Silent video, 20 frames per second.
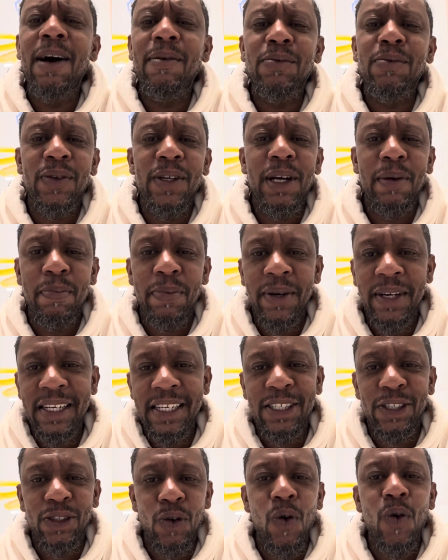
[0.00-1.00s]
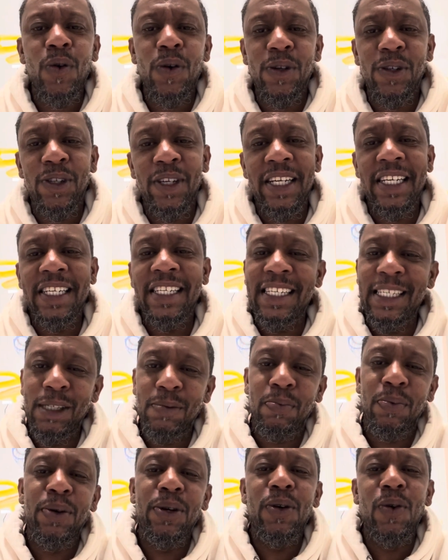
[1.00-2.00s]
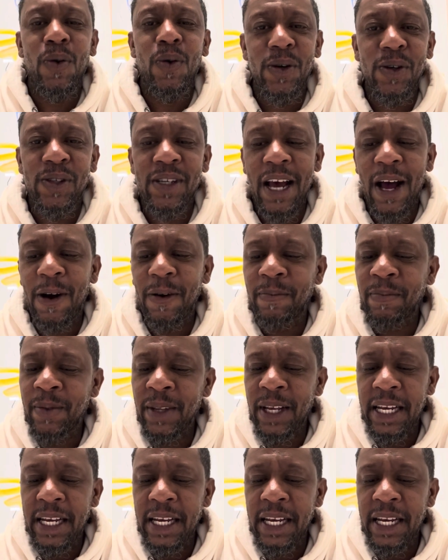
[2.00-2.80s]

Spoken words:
I'm ready to put in this orders to get these pre-orders out.